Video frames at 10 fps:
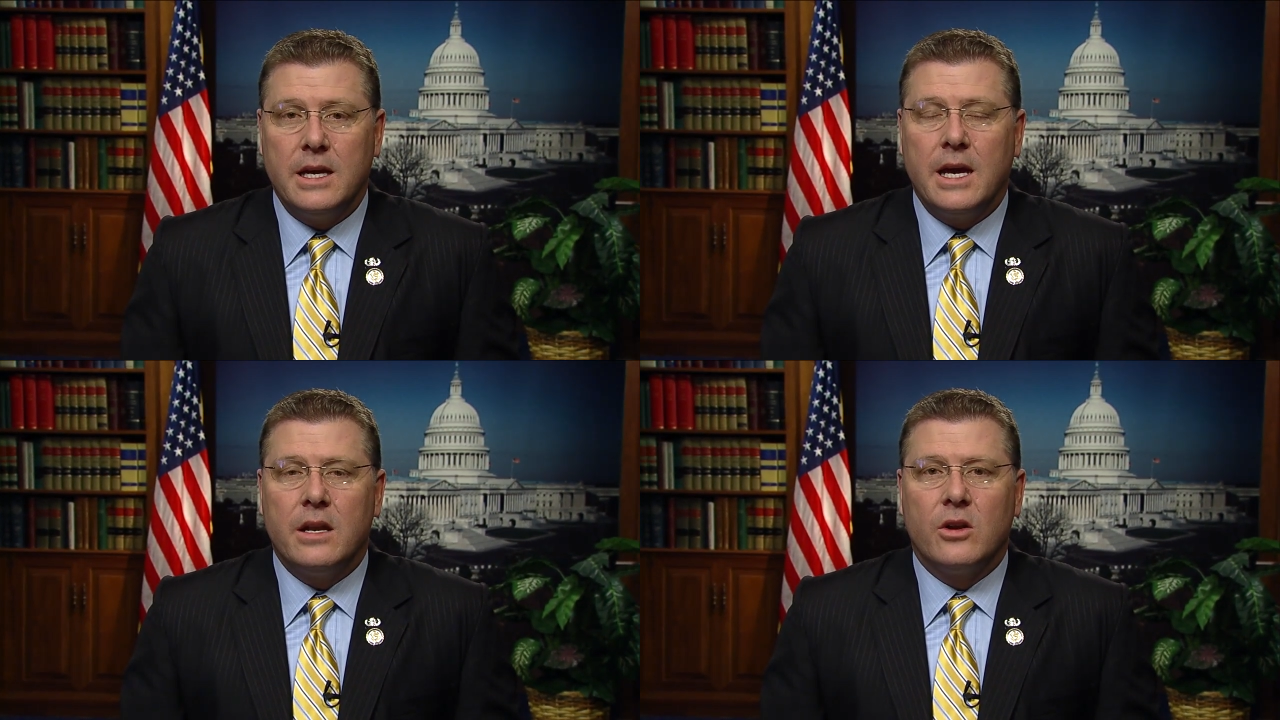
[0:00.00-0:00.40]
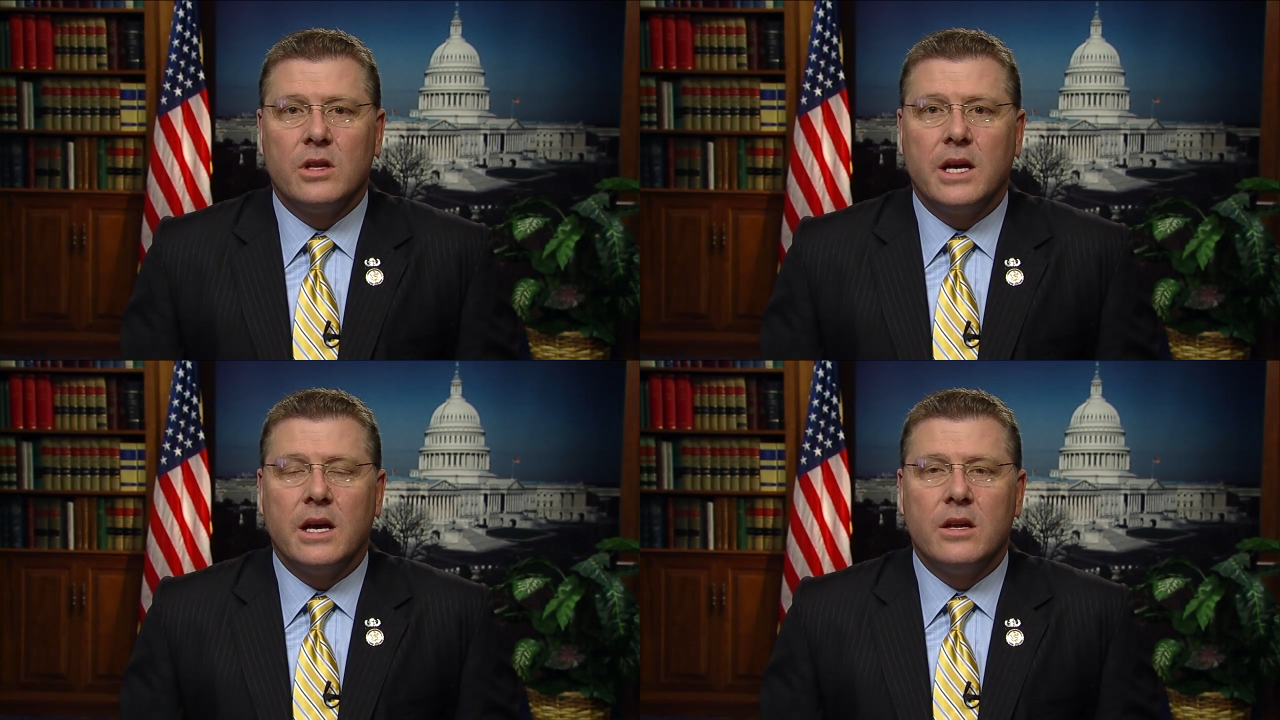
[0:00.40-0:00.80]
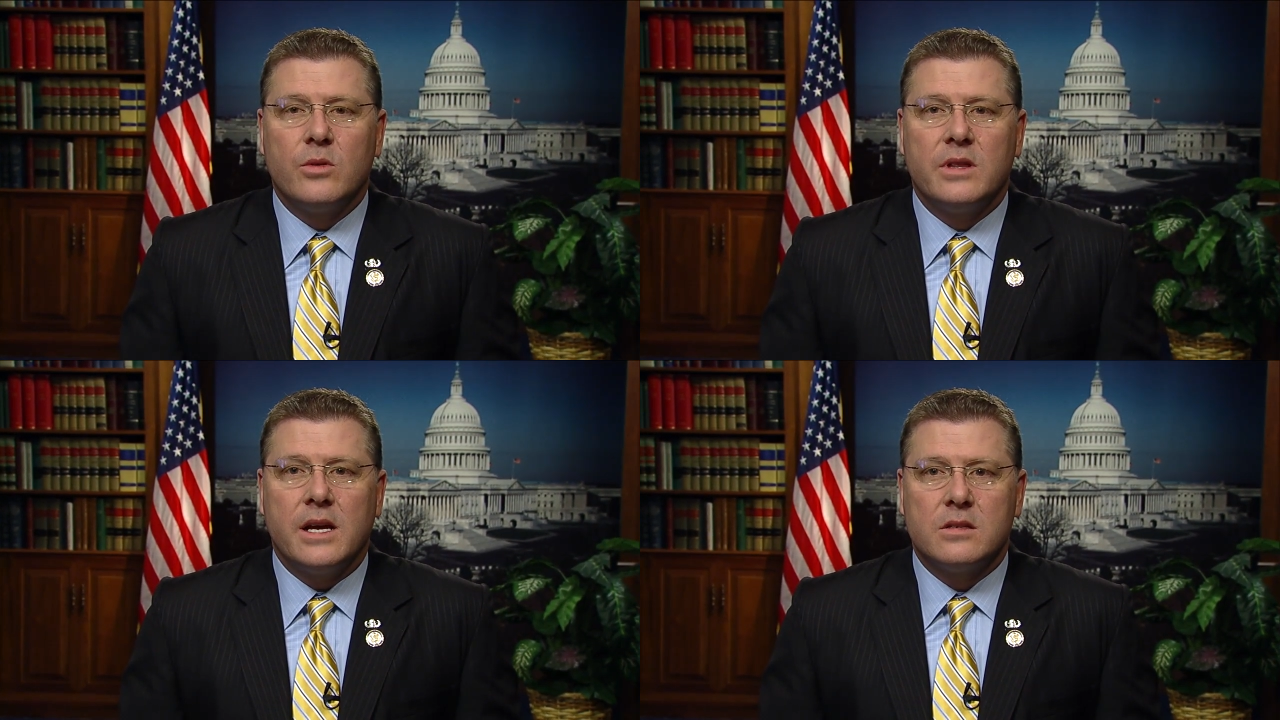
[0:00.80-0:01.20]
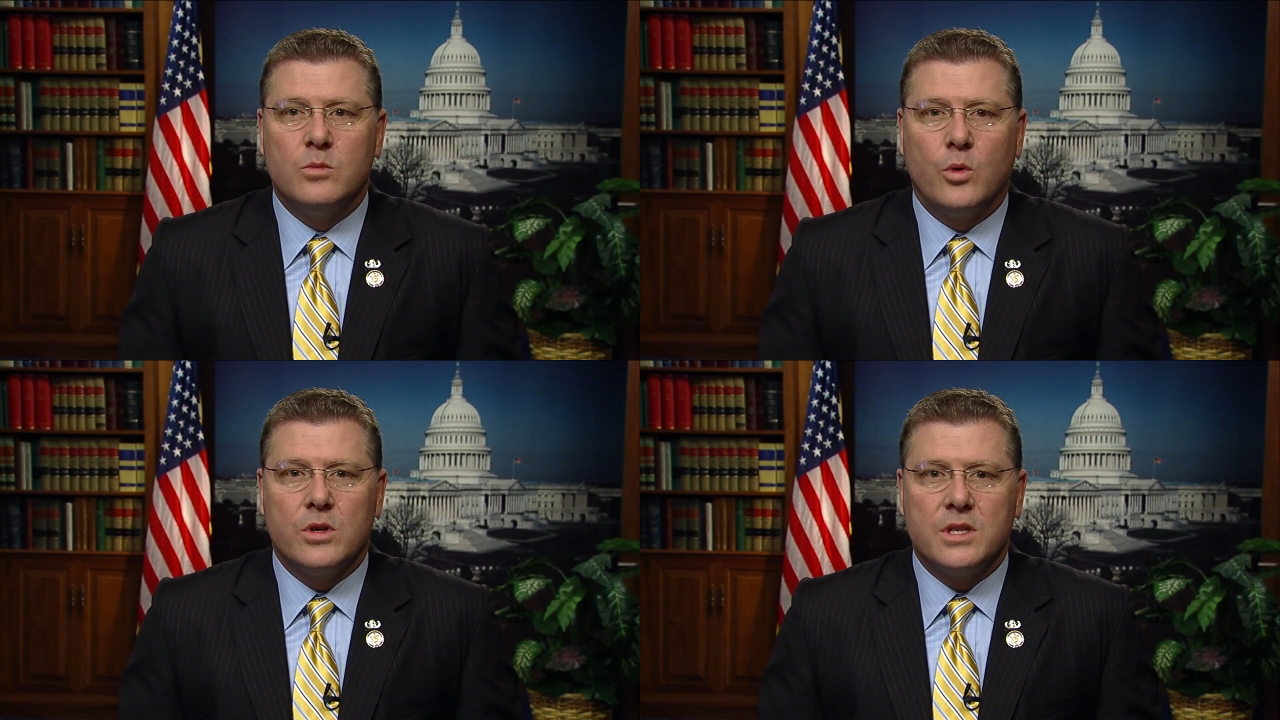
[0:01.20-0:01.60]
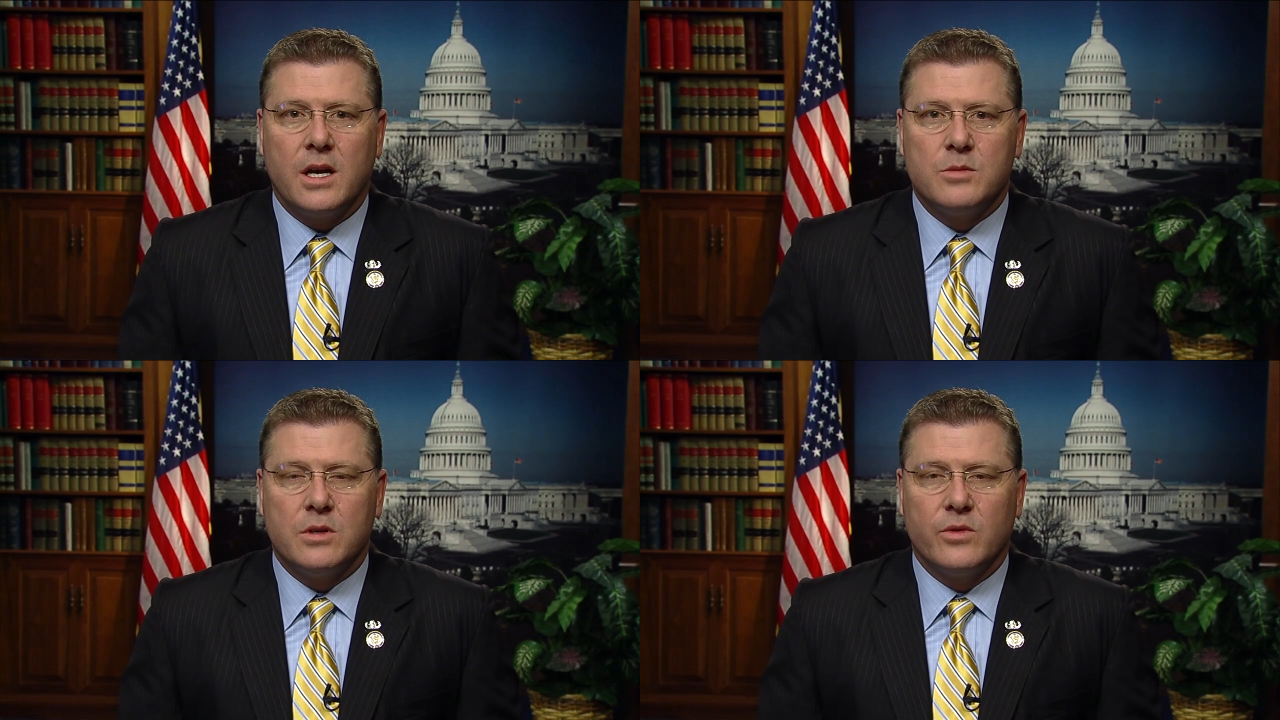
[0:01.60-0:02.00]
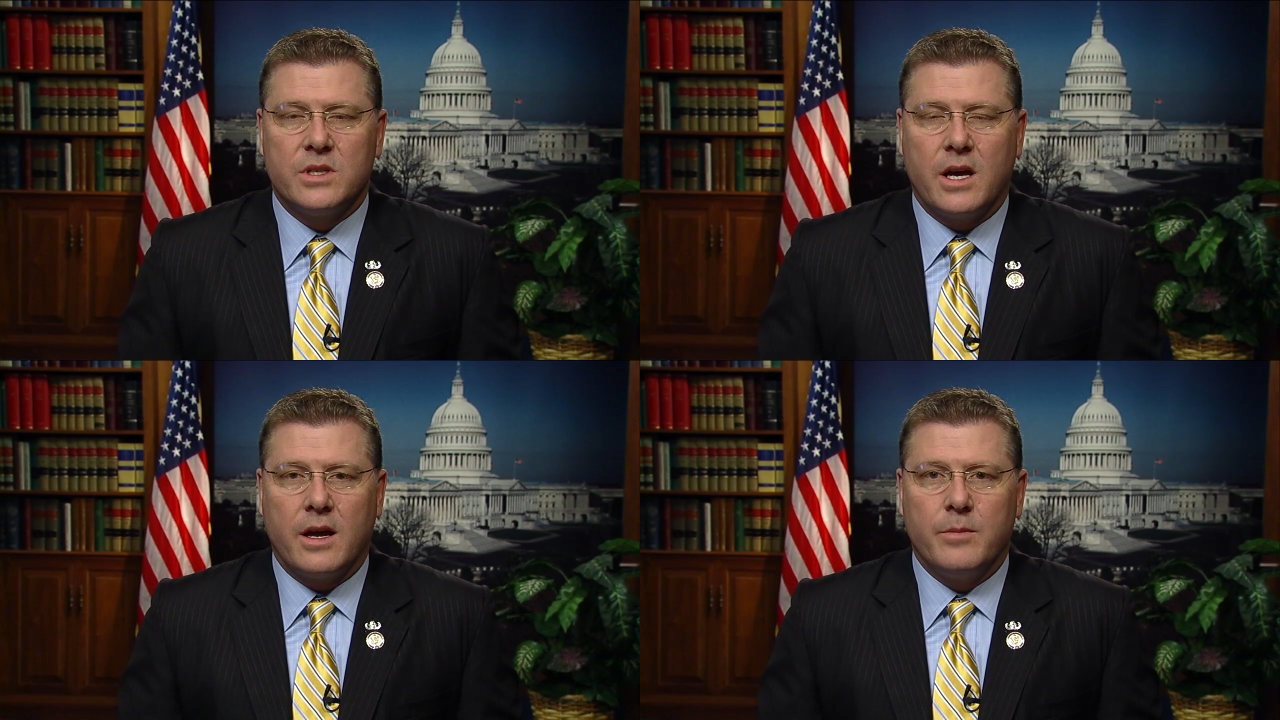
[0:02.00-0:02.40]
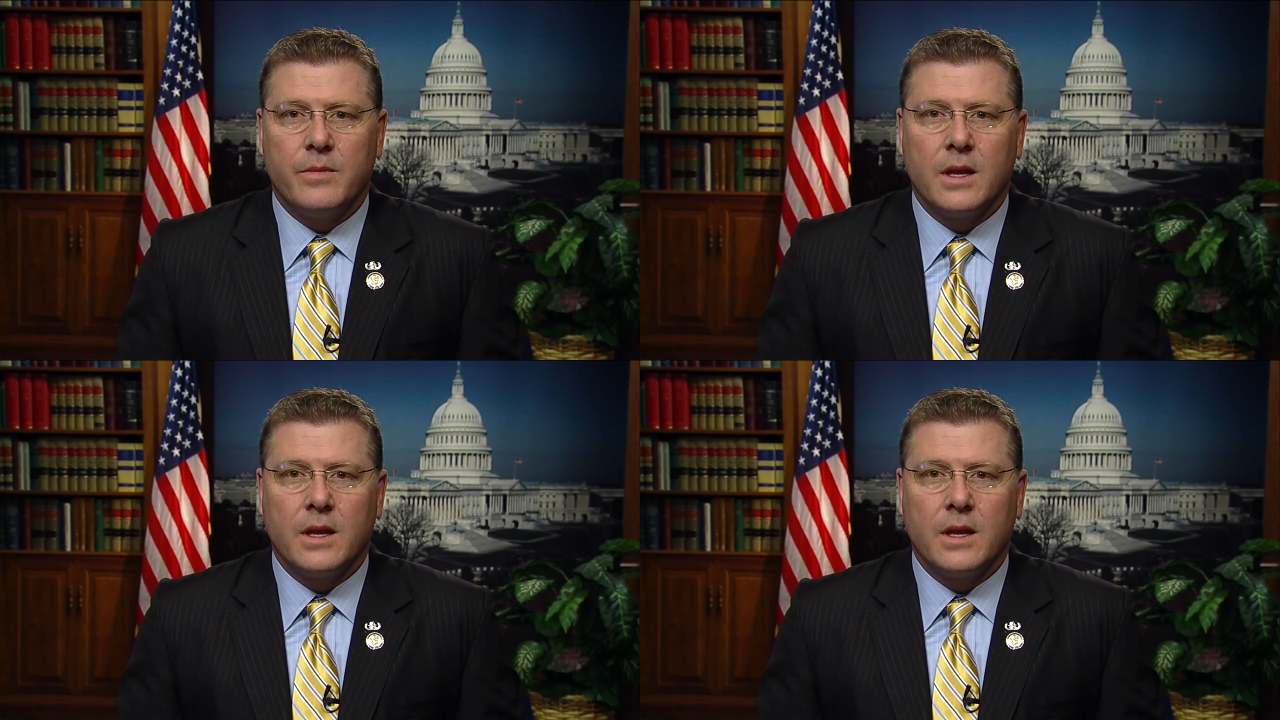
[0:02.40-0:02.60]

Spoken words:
and nearly 100,000 more jobs over time.